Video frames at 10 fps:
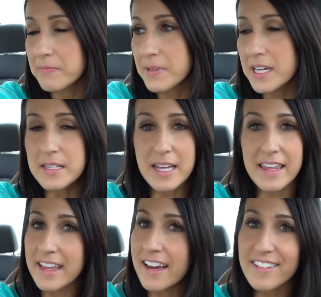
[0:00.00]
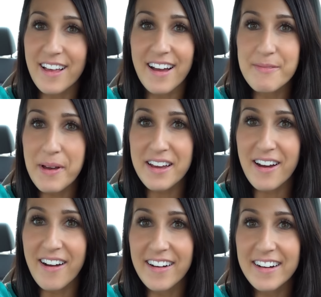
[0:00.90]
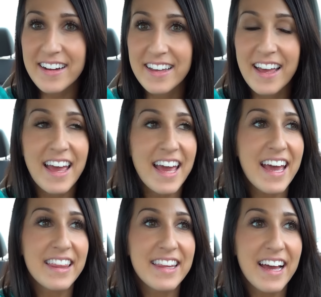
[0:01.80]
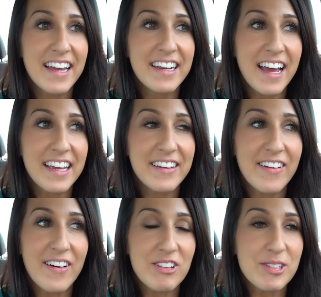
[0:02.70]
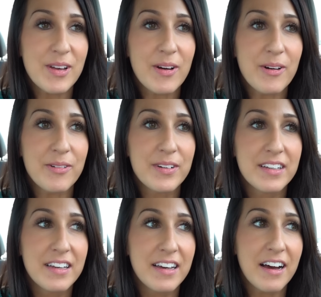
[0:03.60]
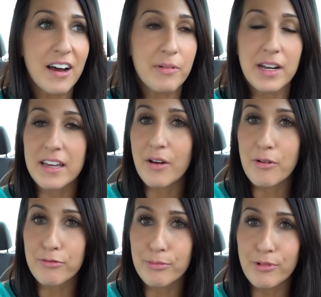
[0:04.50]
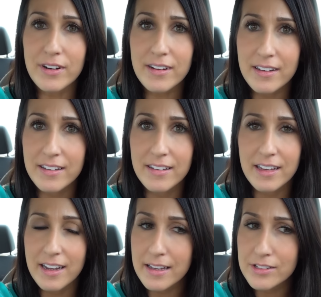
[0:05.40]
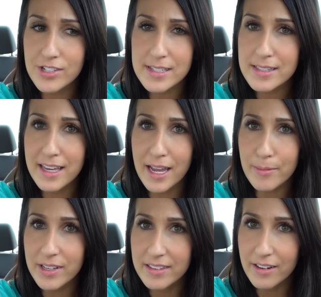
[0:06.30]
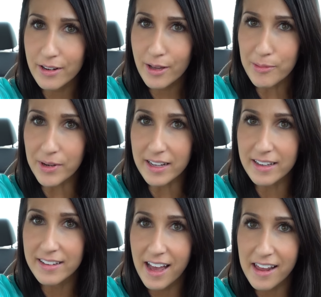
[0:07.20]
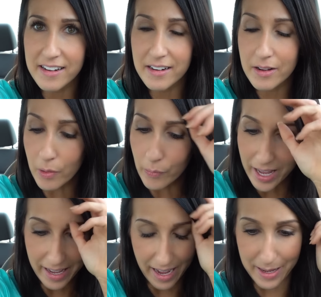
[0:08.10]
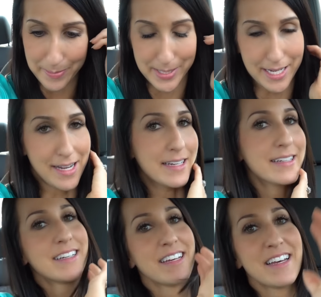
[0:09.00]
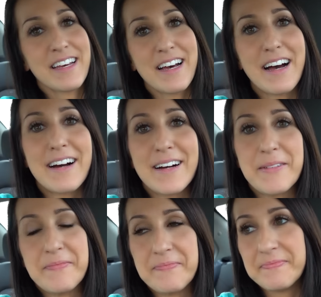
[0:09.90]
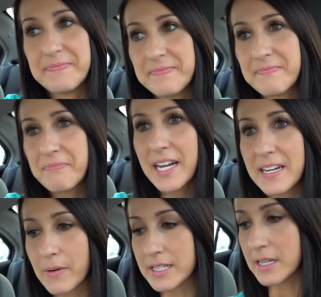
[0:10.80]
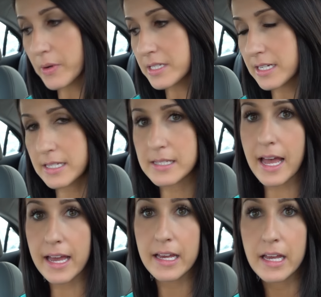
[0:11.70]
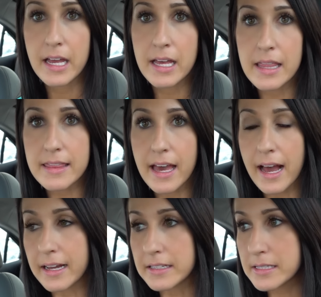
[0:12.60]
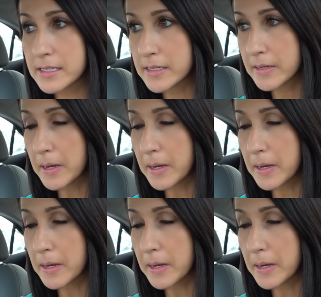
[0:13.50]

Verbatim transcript: Because I think a lot in my car, and then I can also, when I get home from work, hand Jason the camera, and there you go, buddy. Edit it away, I am done. But anyways, I was gonna say that